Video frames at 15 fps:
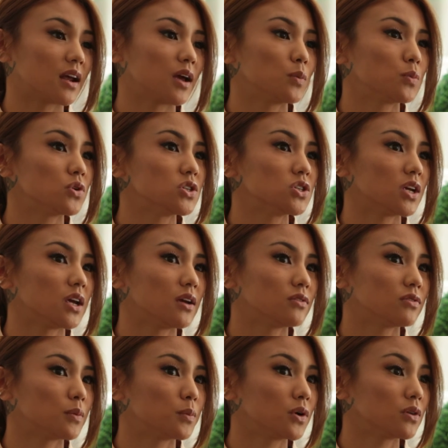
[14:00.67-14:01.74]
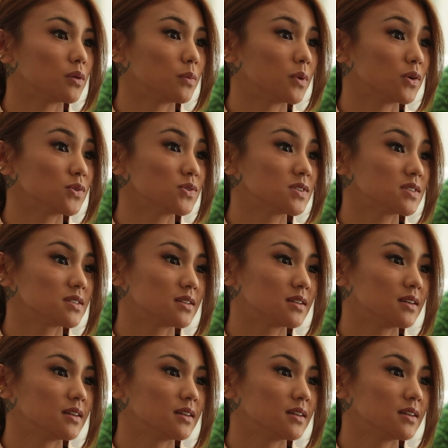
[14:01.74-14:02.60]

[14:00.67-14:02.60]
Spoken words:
I appreciate from her the most.